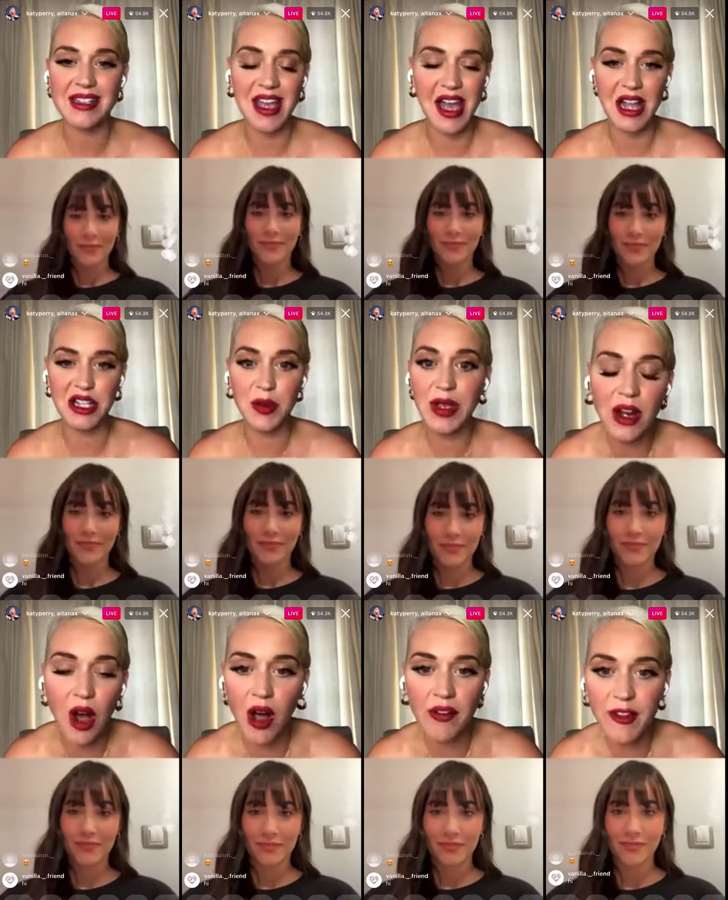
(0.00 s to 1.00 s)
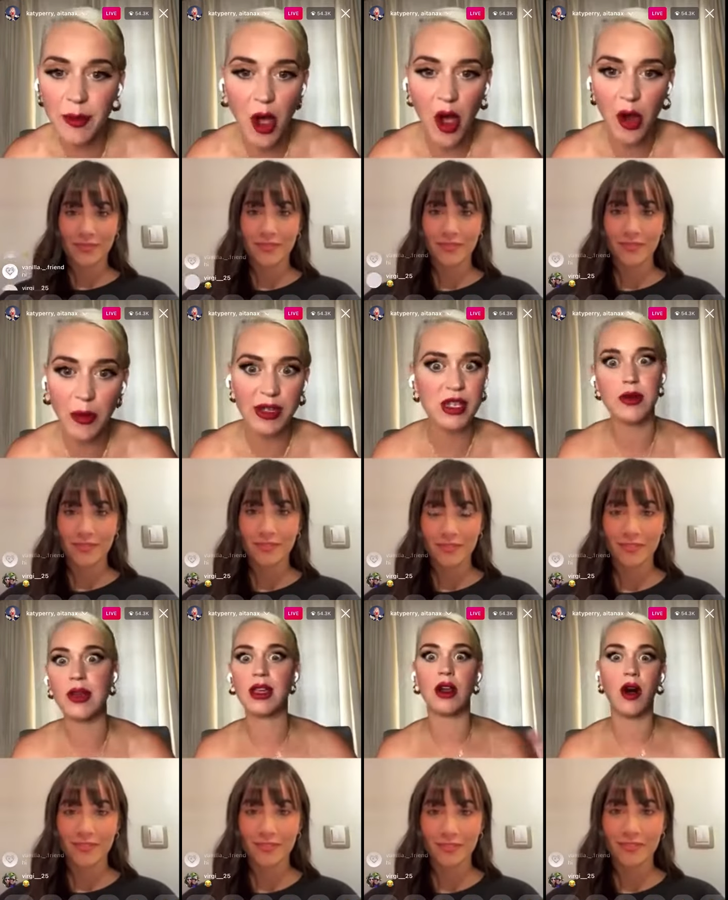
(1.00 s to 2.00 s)
Speaker 1: yeah, doing it all from home and
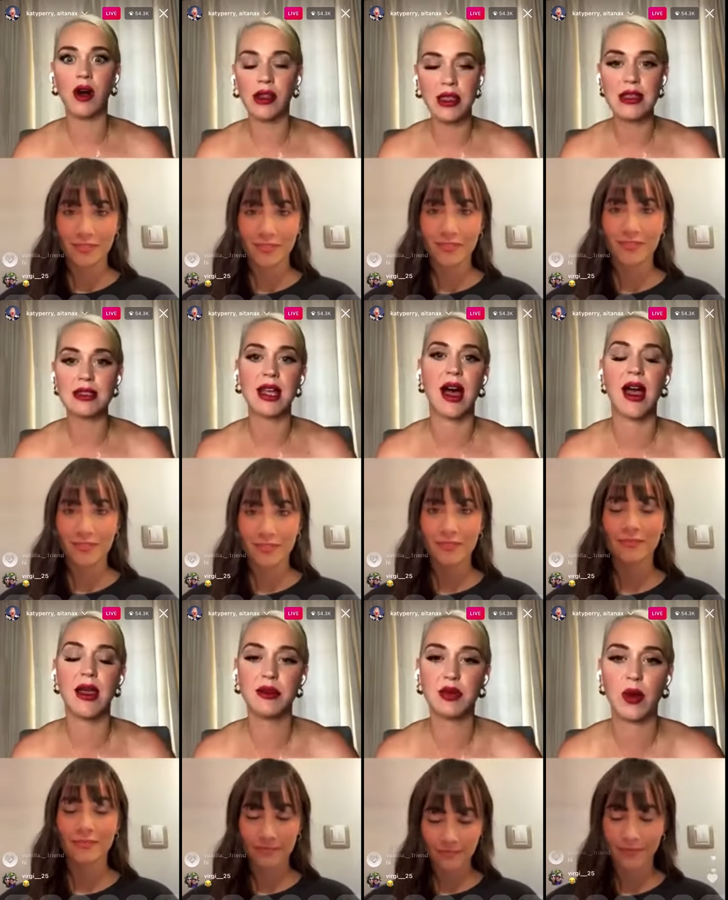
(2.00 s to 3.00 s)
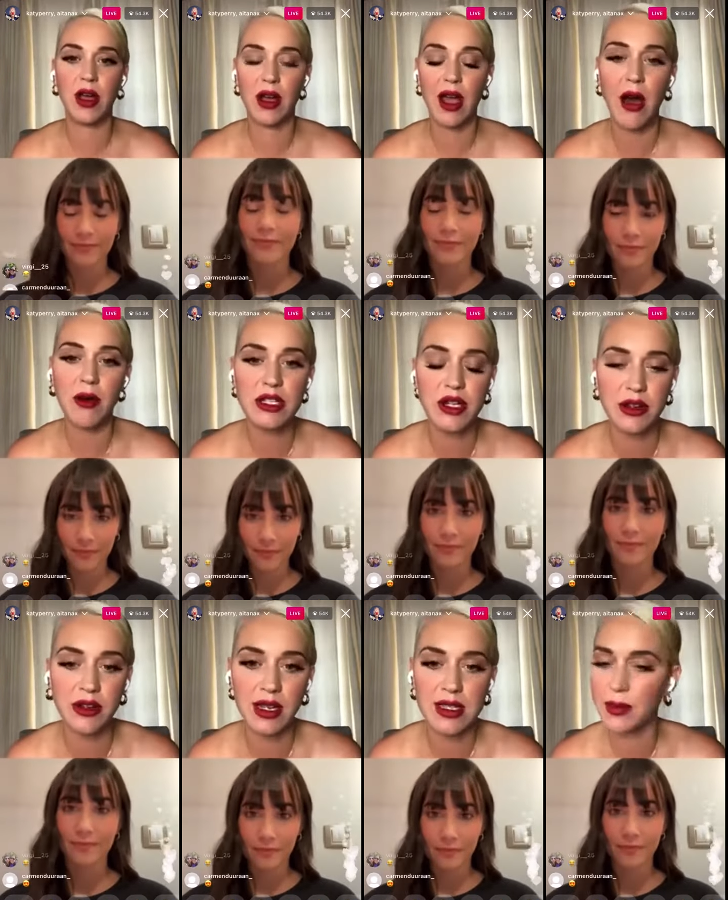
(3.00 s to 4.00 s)
doing it all in these times, how was
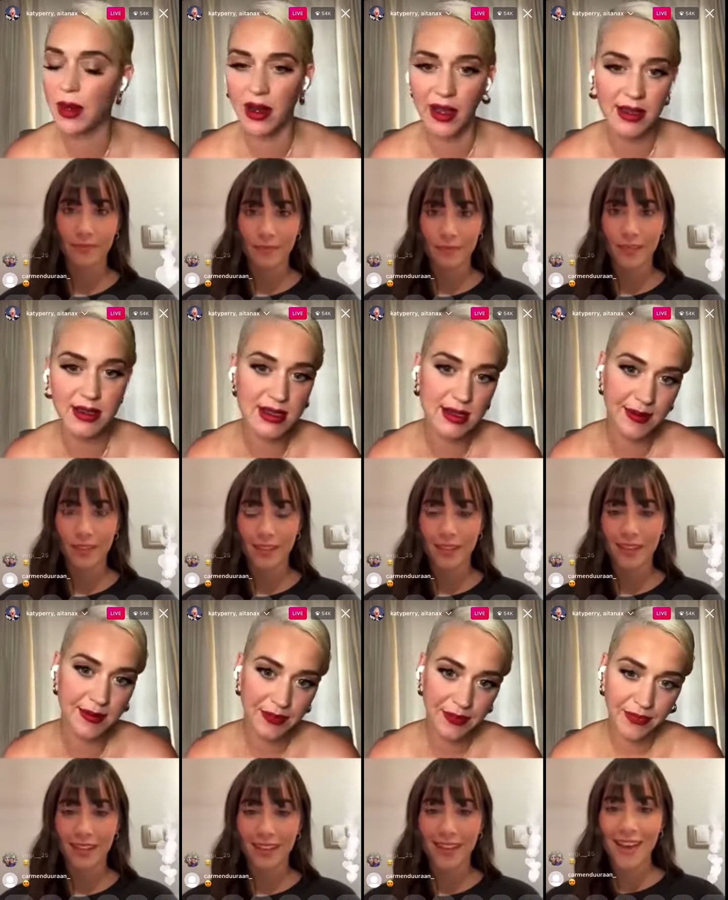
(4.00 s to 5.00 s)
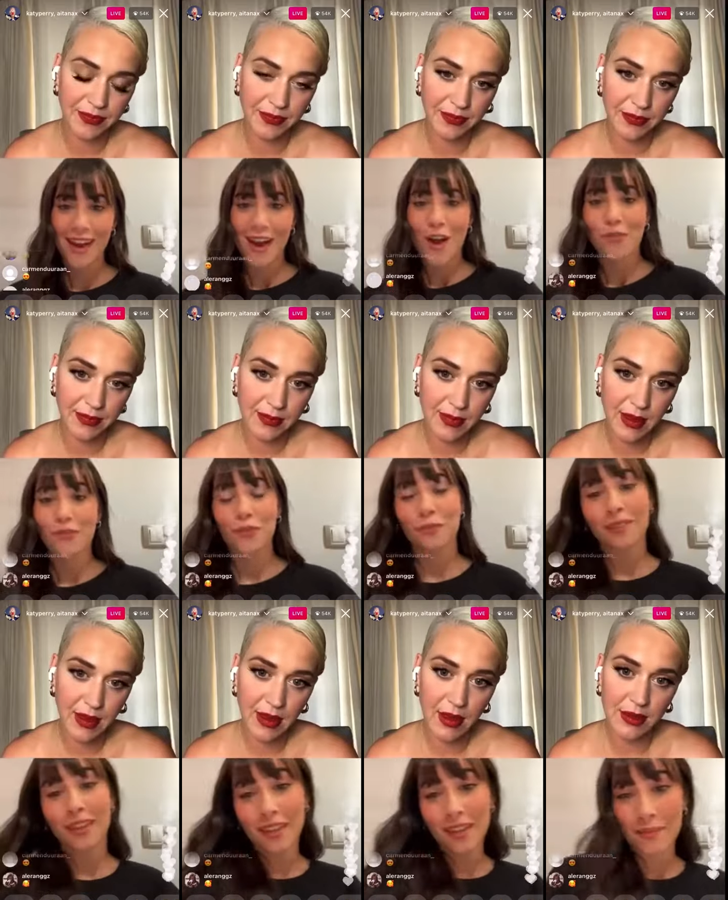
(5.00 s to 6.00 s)
your experience? For
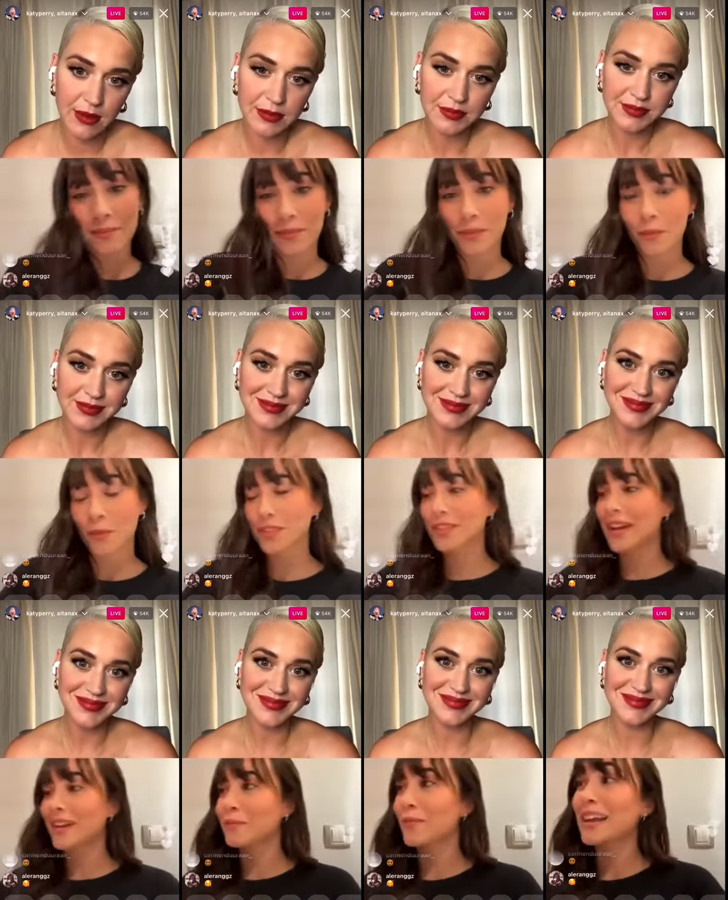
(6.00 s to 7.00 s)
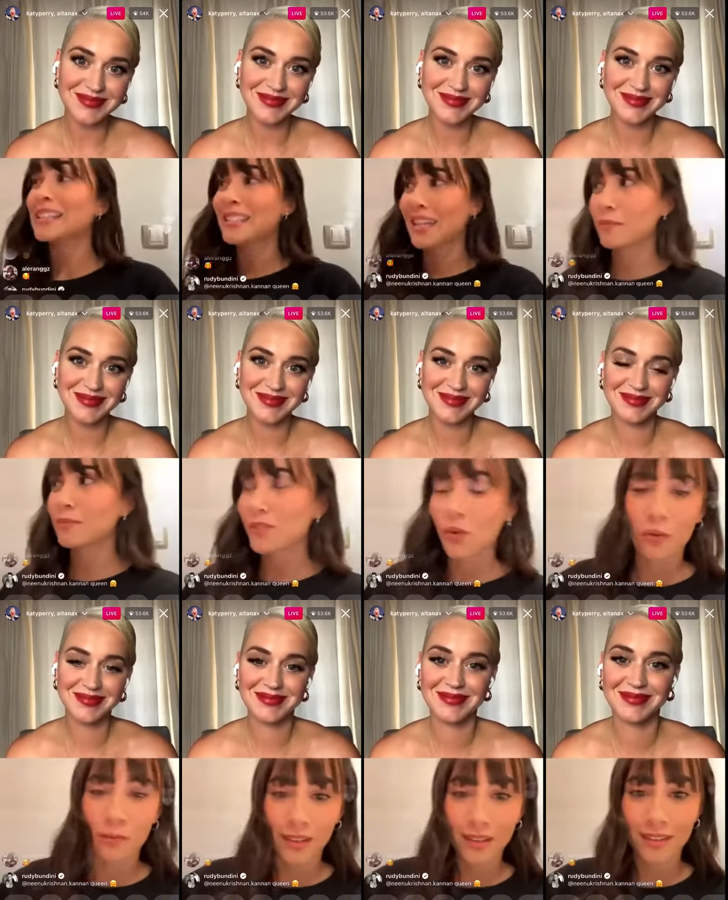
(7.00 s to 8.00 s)
Speaker 2: me, it was like my team told
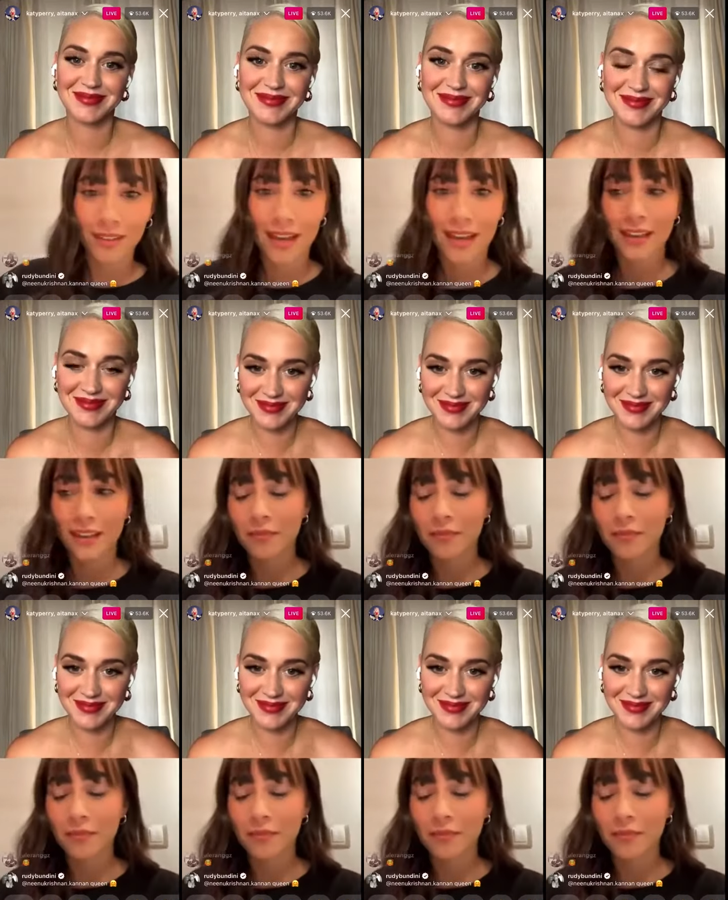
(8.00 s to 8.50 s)
me, like